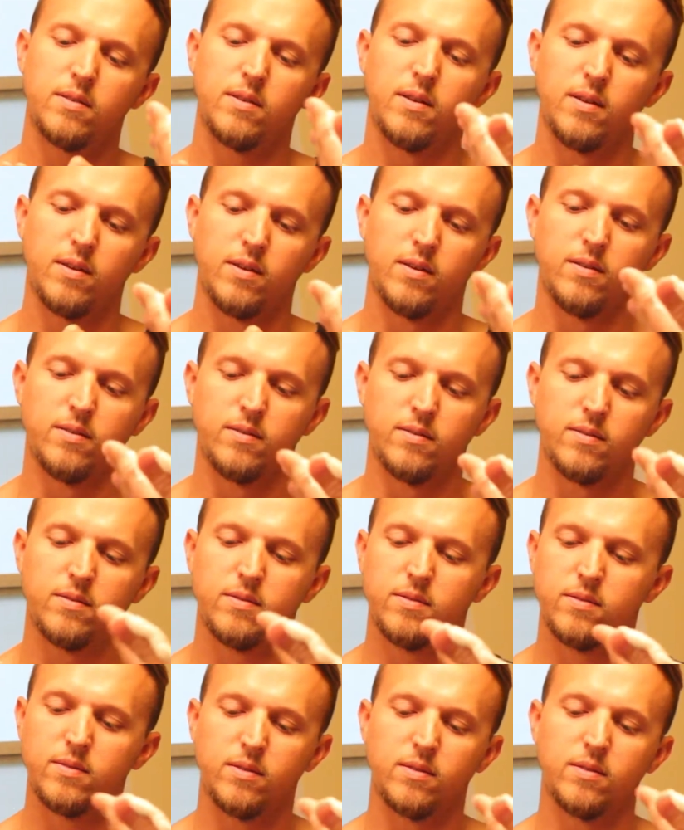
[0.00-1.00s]
And
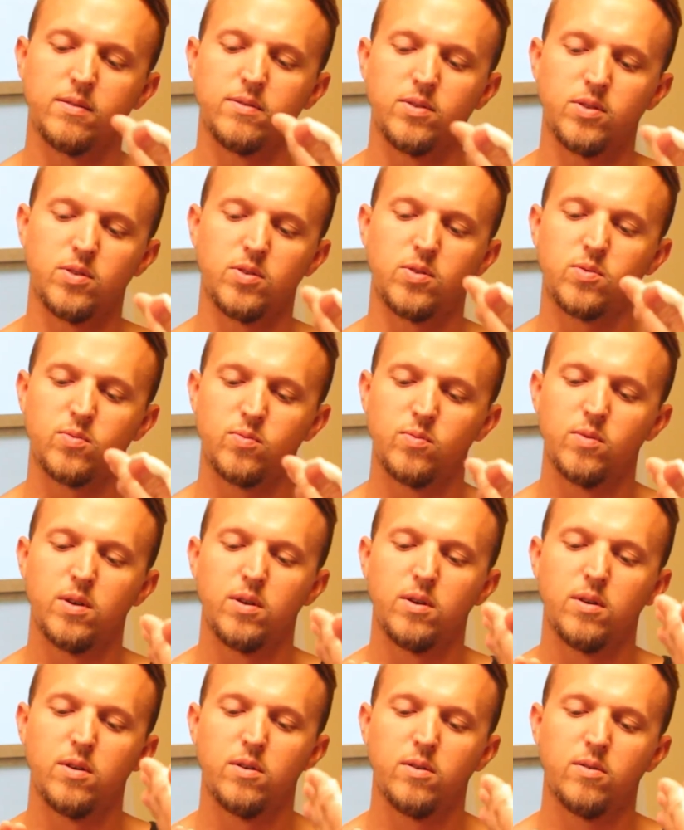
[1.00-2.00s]
you know, just
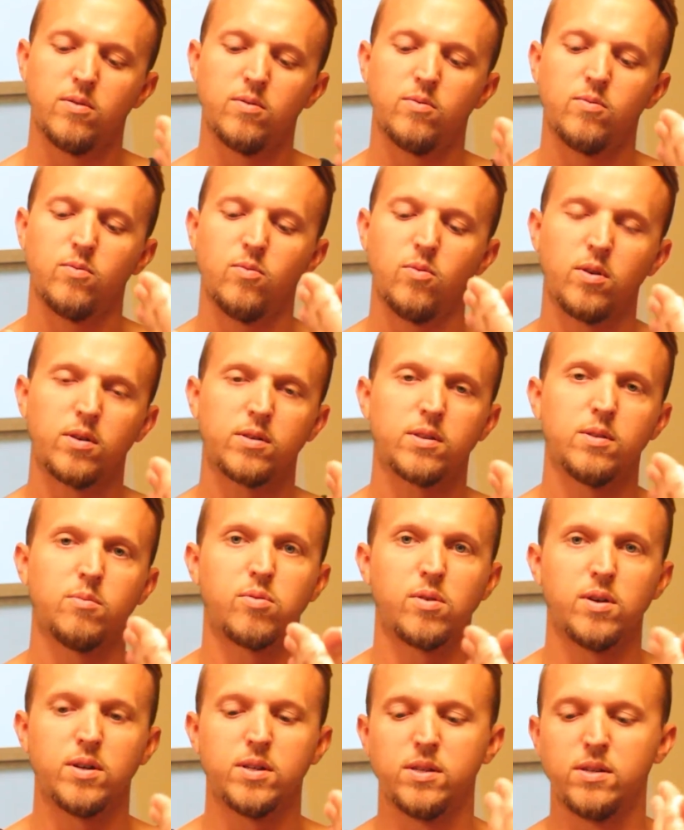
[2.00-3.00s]
work the
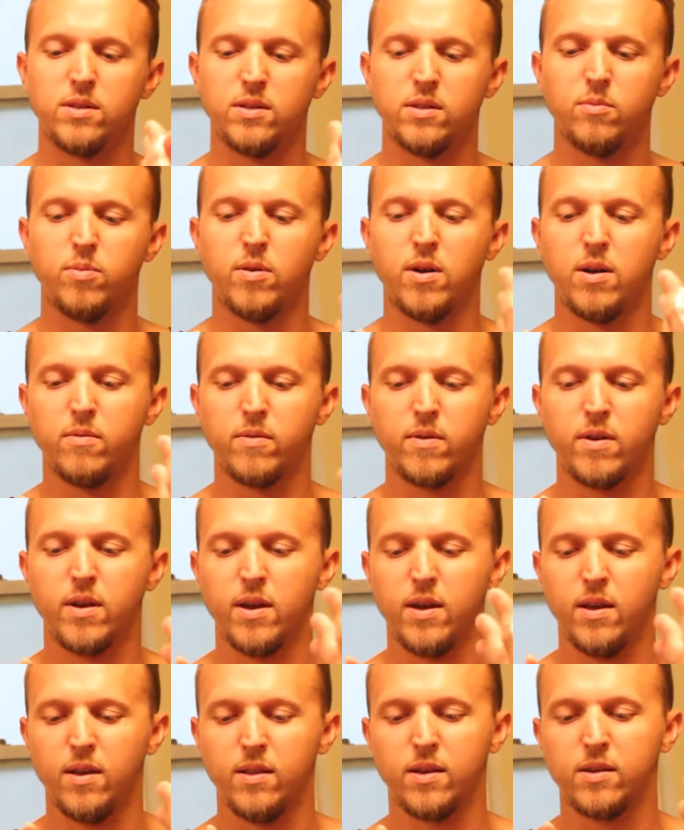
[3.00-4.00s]
brush into the palm of your
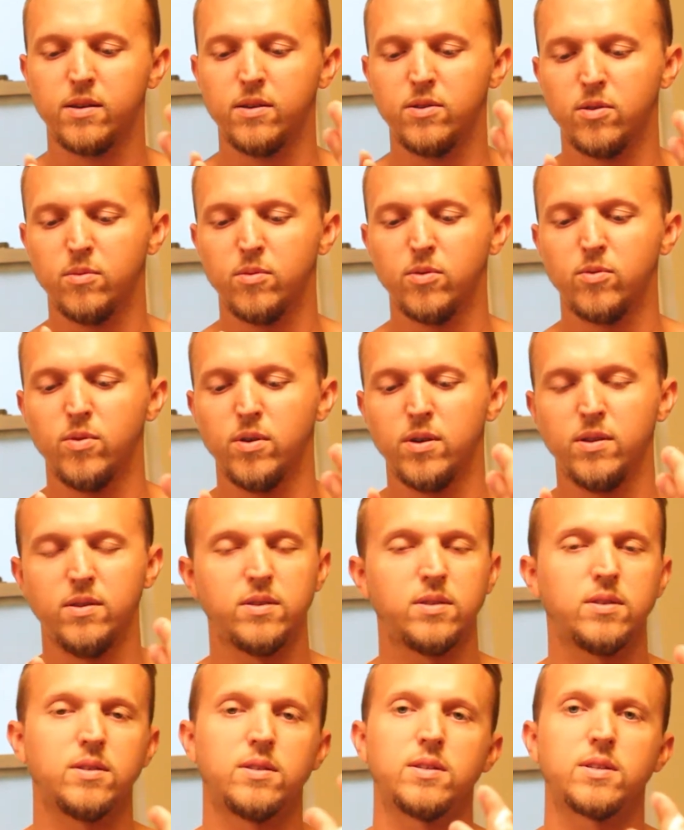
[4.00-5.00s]
hand like you normally would, and
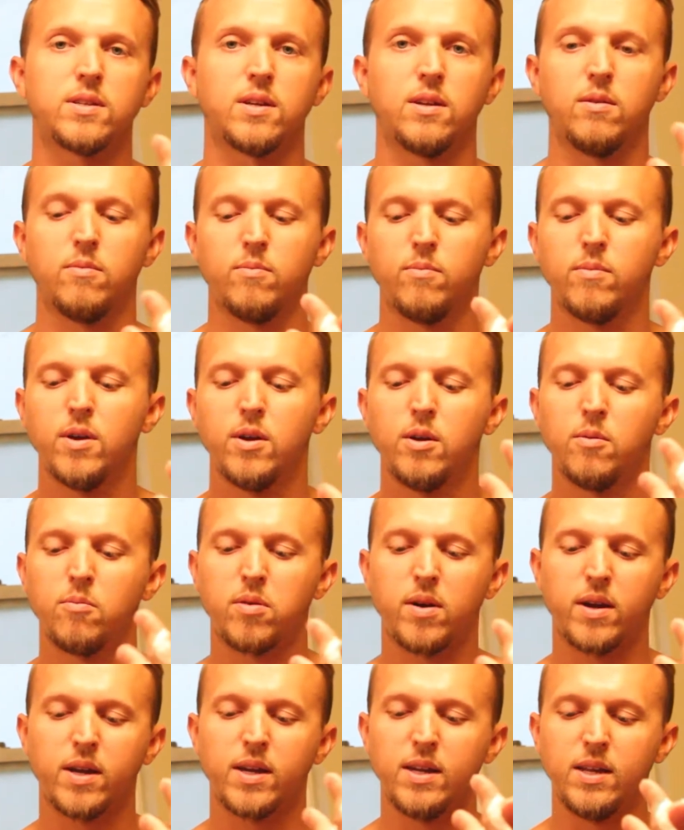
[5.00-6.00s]
this is just gonna
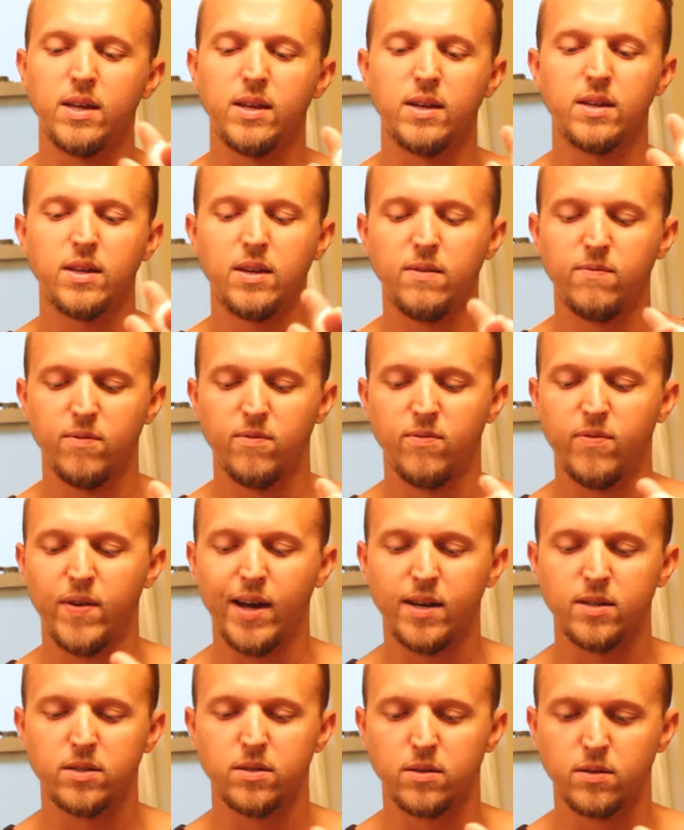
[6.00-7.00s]
break it in even
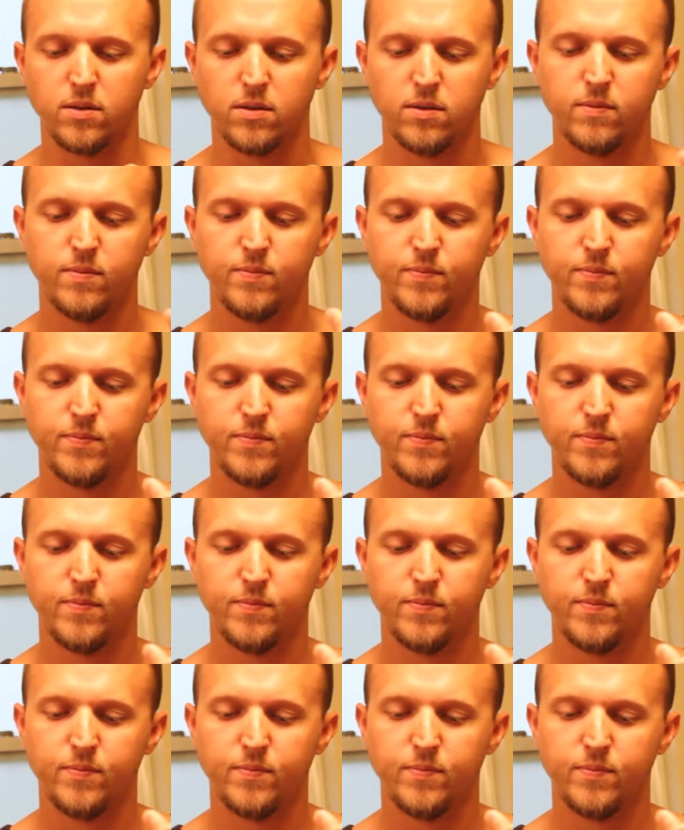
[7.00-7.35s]
faster.